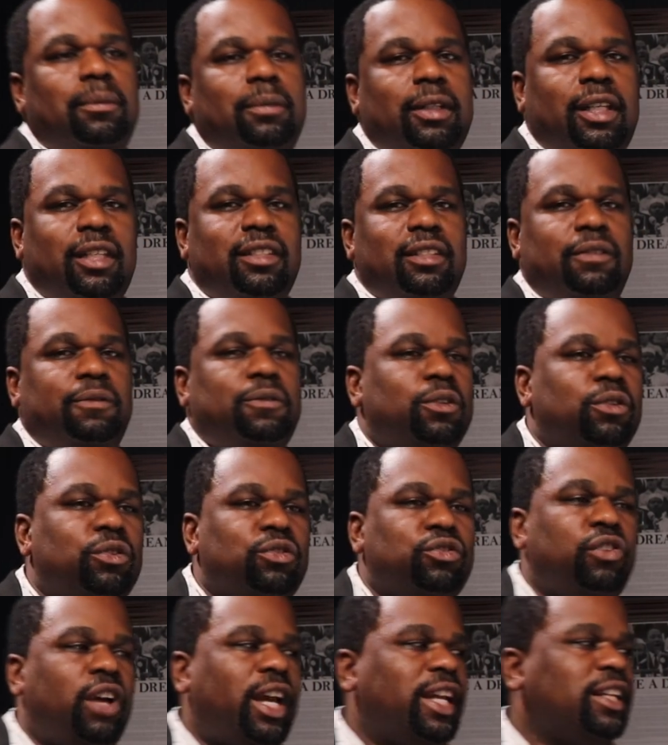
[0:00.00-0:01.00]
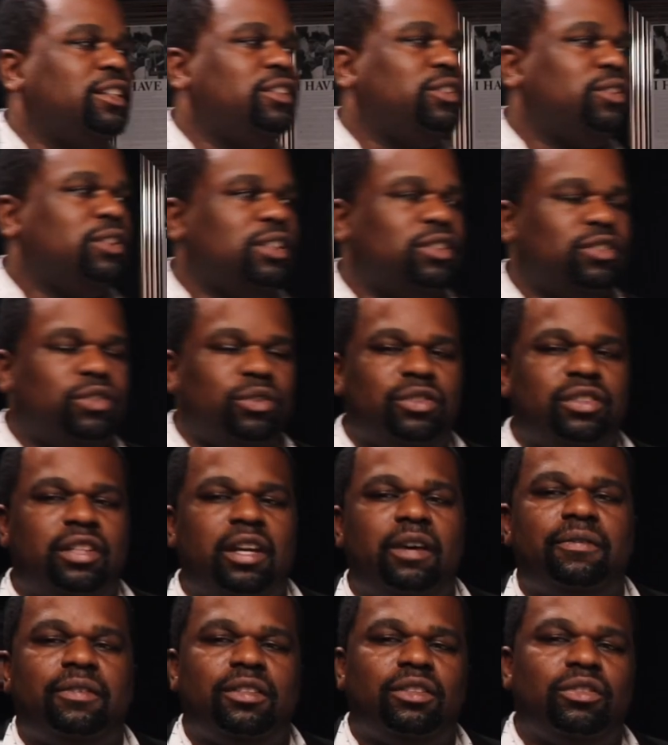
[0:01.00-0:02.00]
Because if you're trying to do this
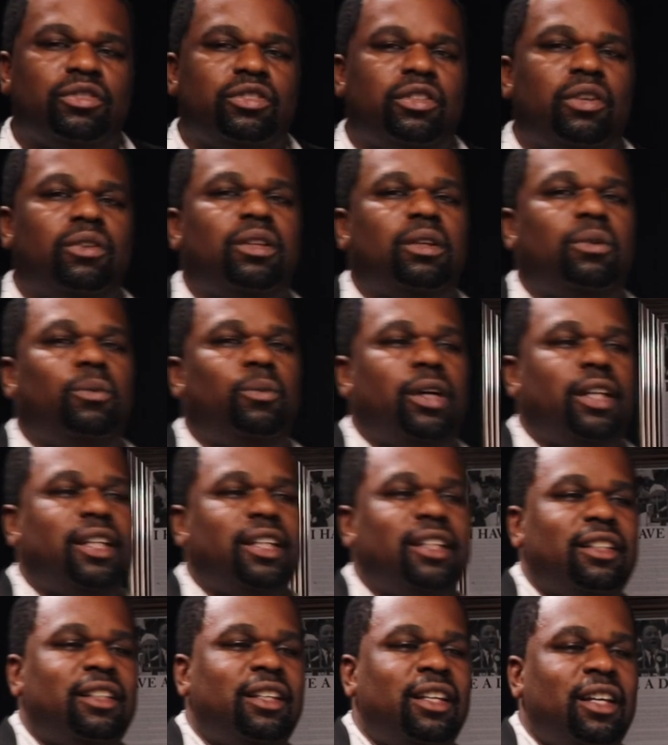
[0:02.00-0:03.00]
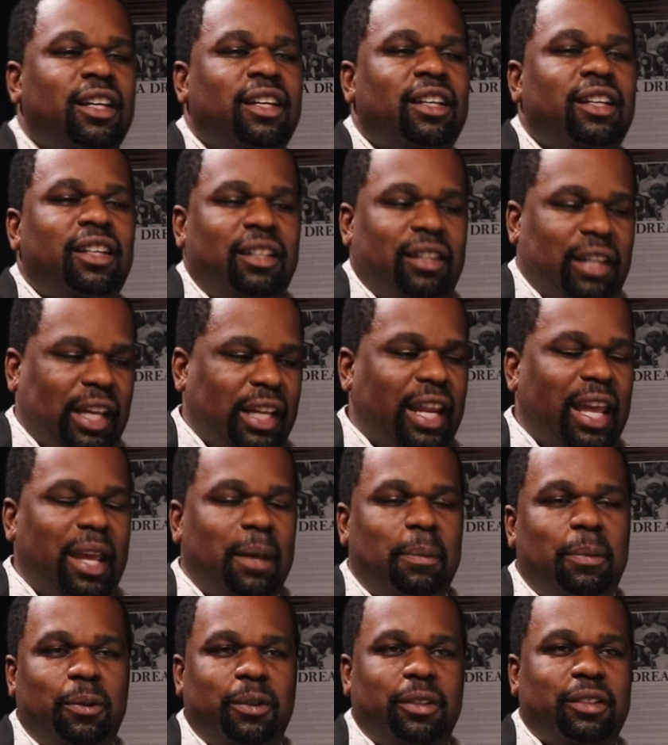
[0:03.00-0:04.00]
yourself, and you're certainly willing and
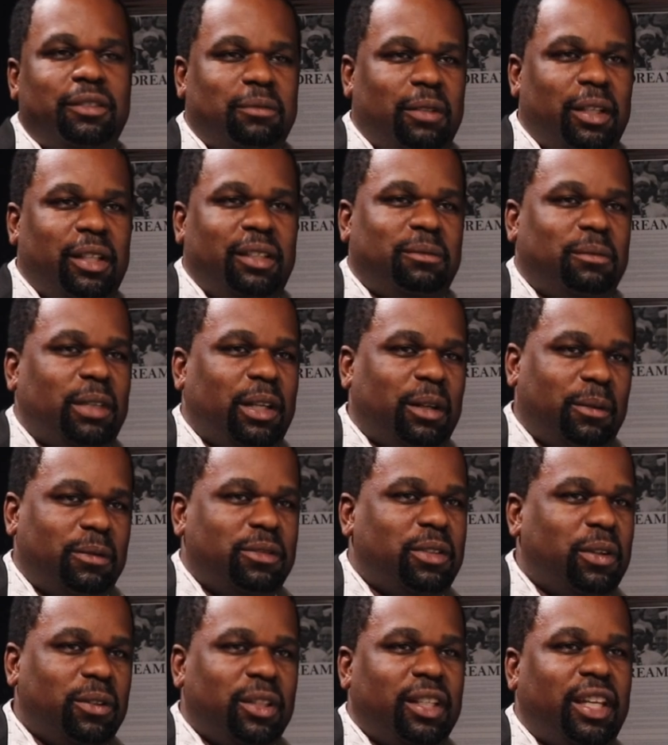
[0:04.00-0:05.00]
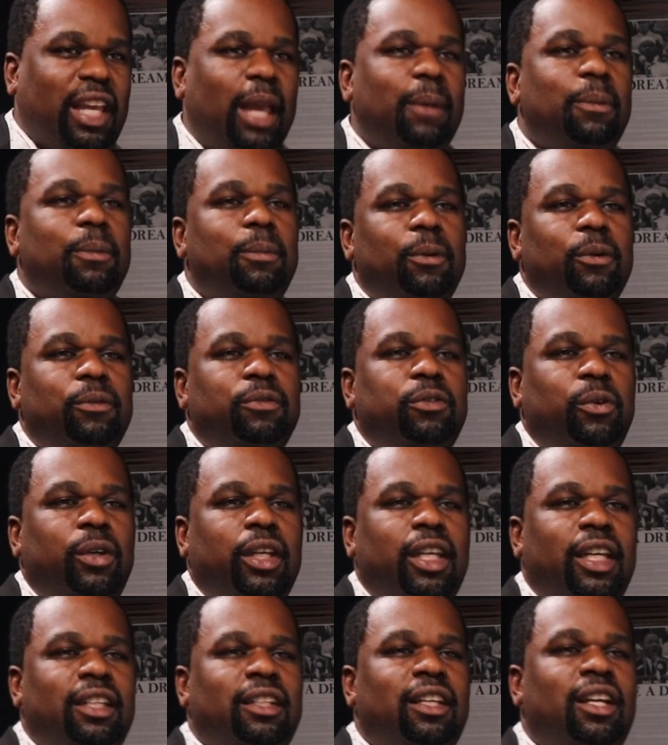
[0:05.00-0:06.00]
able and, and, and certainly capable of
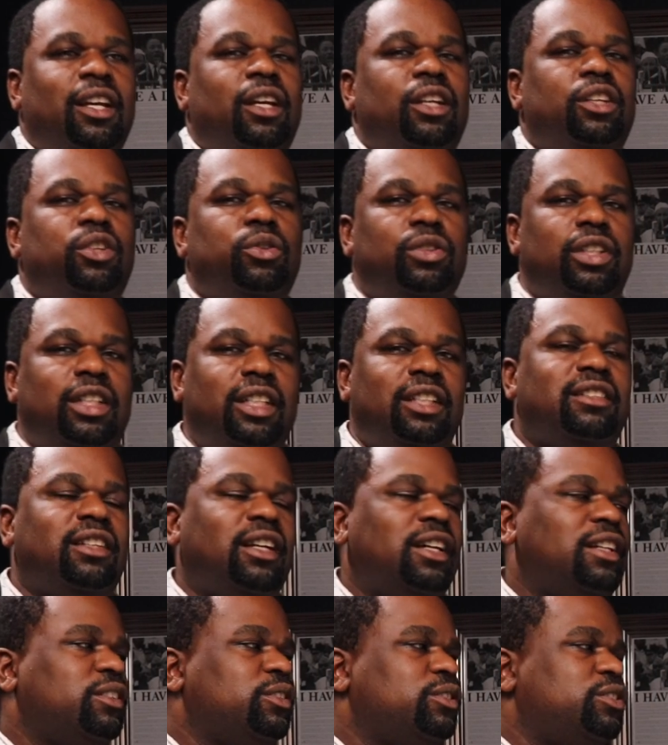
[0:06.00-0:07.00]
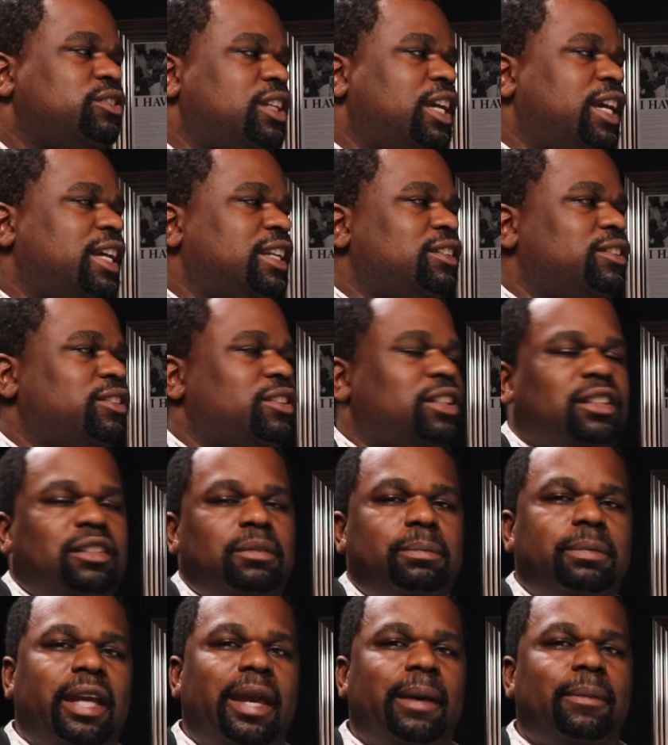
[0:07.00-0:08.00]
doing it, you need to understand and you need
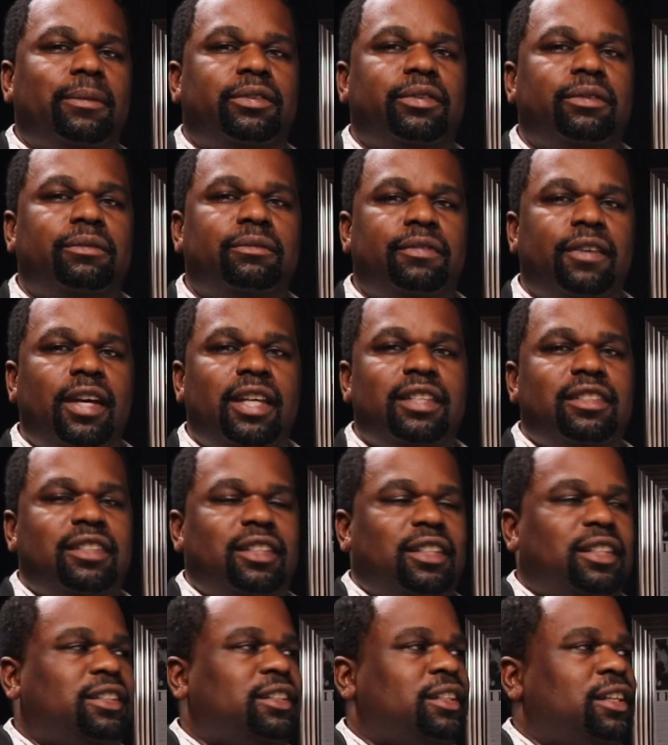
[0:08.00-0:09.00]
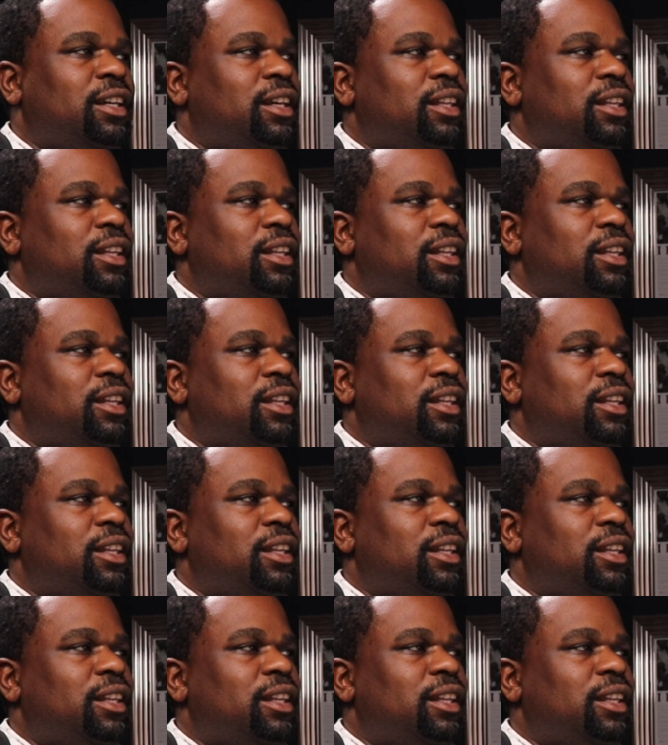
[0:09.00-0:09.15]
to be able to invest in